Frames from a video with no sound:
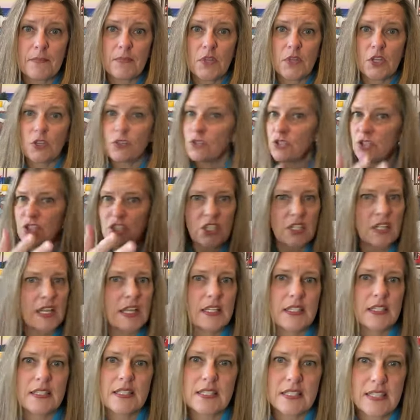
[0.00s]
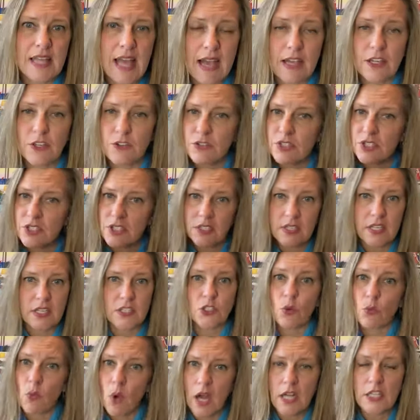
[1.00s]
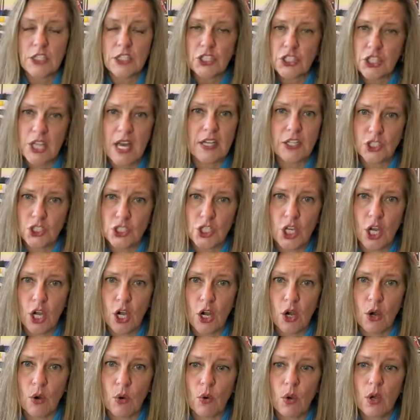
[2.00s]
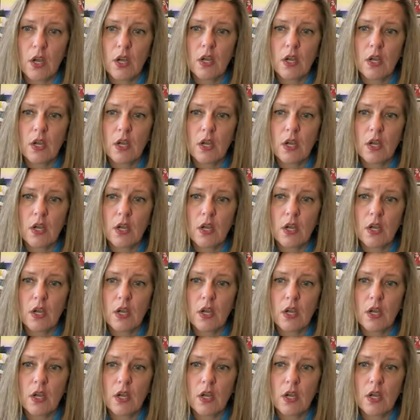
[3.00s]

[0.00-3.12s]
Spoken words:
You still get a snack. You still get to watch that show.